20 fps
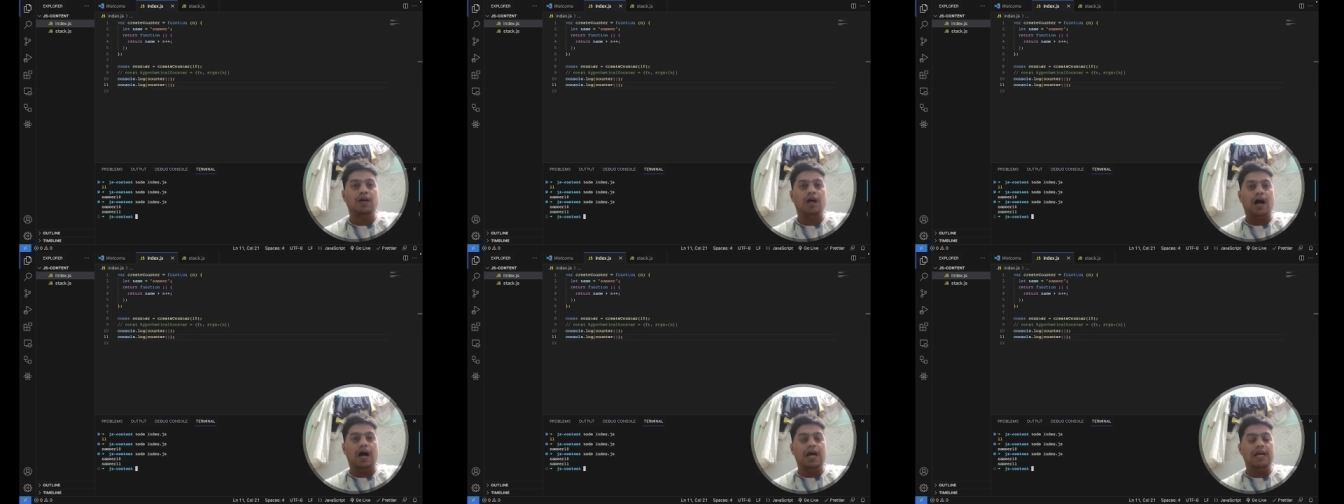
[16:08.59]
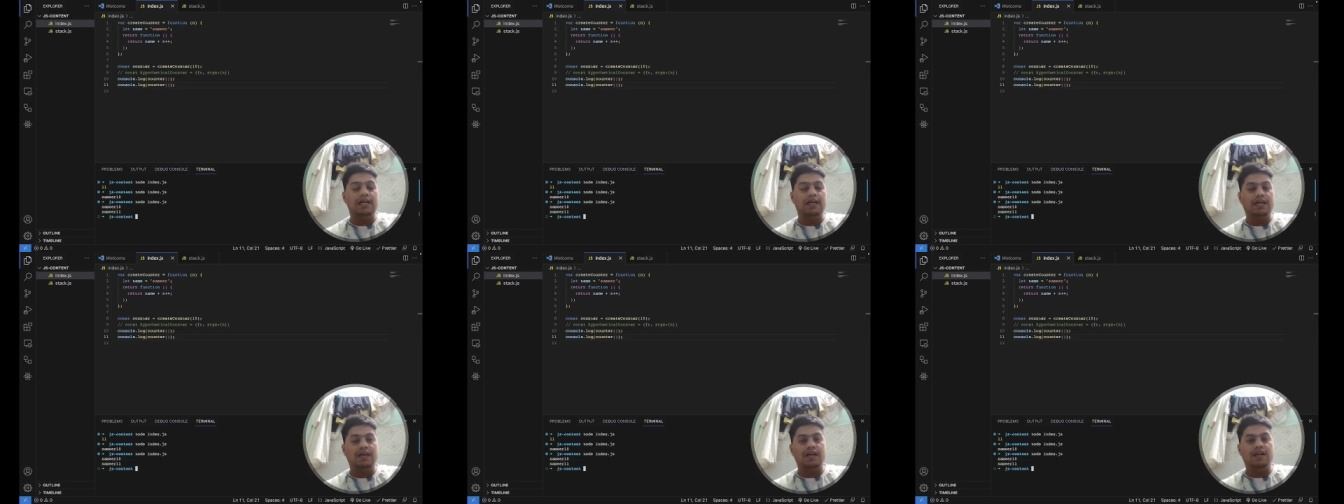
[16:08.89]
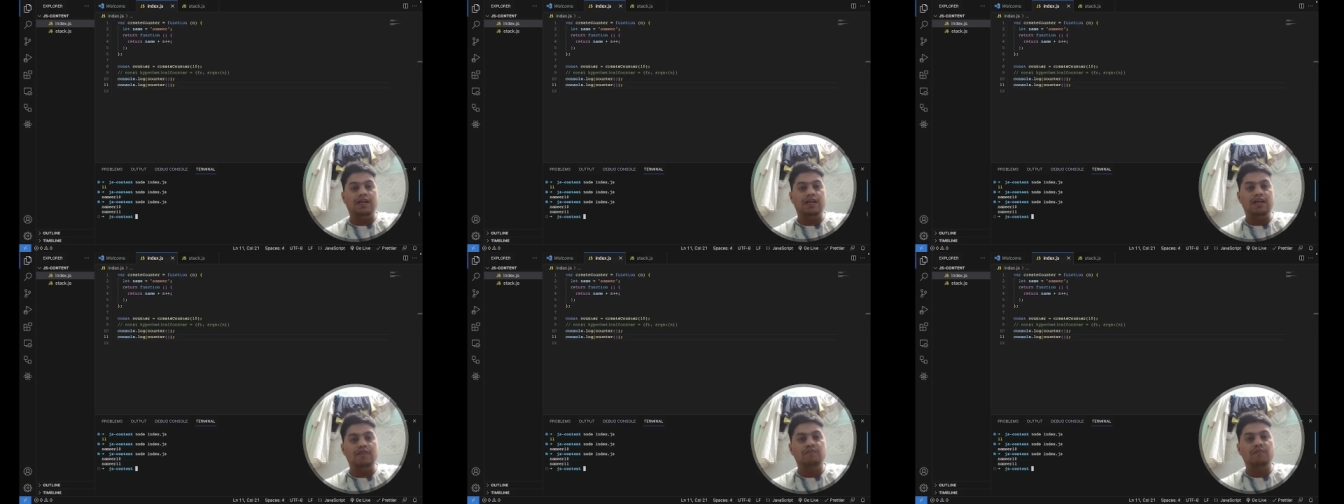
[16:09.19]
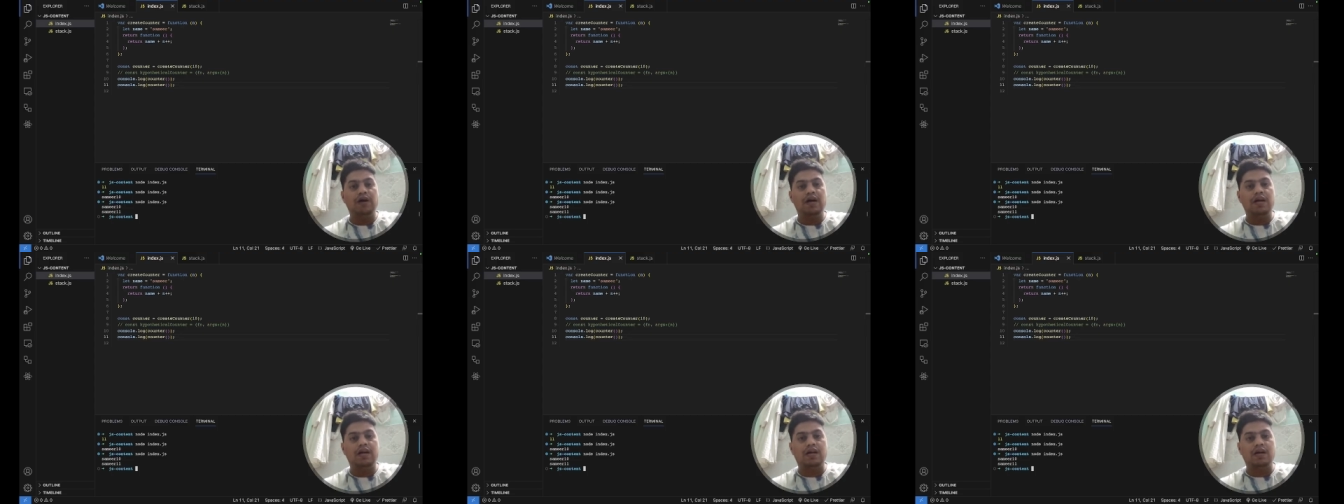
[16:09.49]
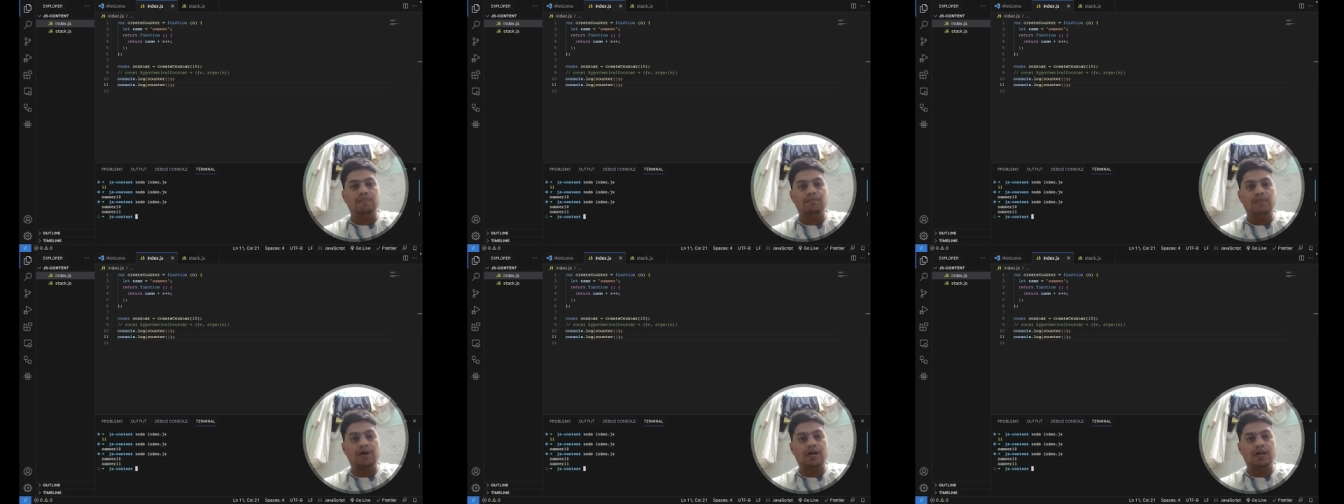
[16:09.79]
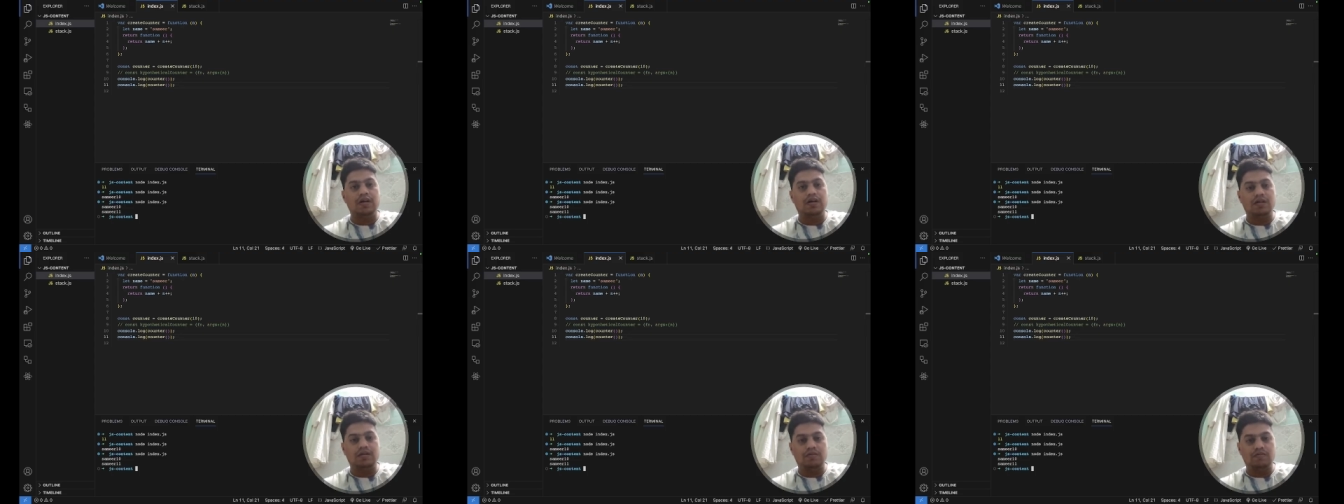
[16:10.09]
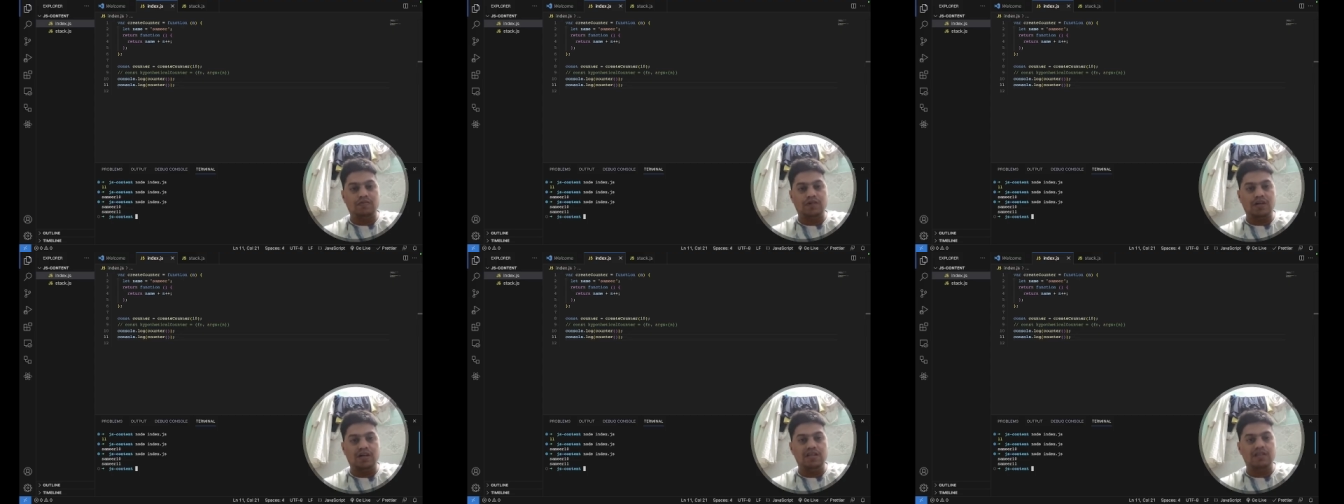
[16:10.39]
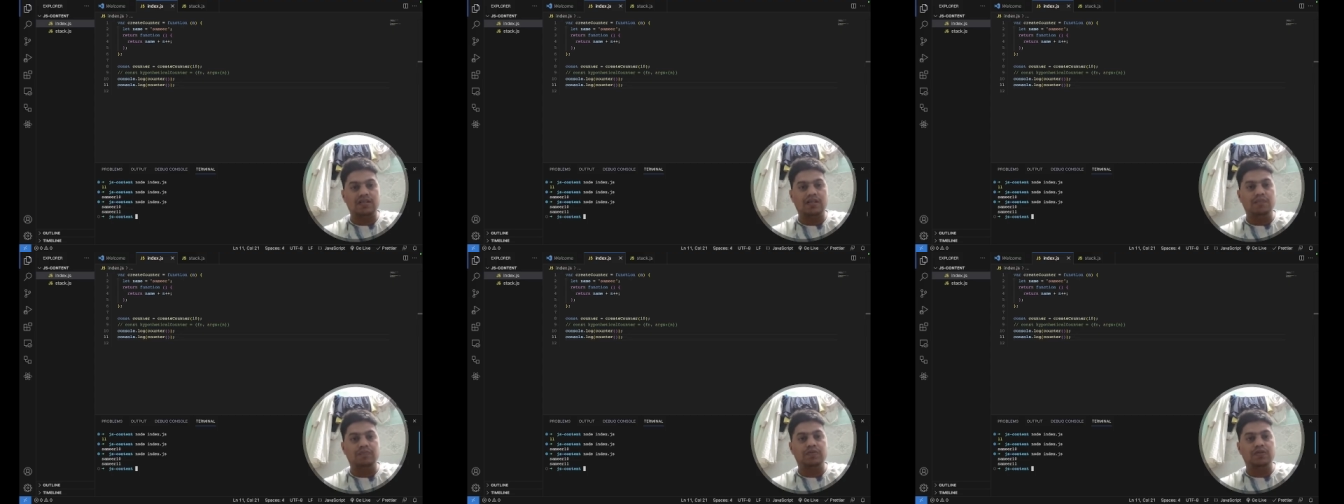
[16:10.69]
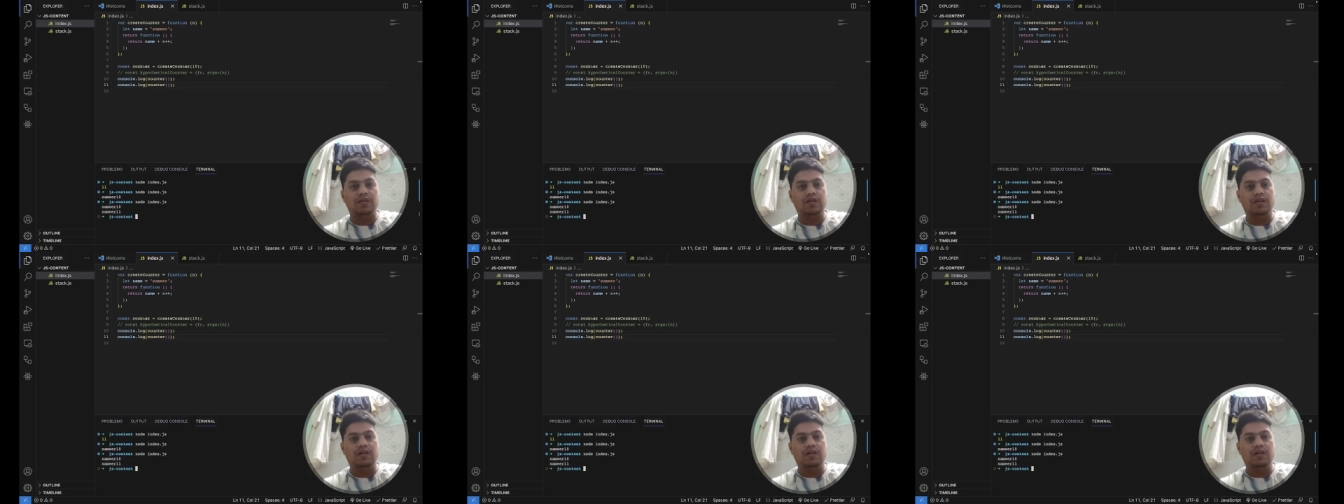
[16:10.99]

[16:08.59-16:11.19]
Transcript: I'll leave my number in the description.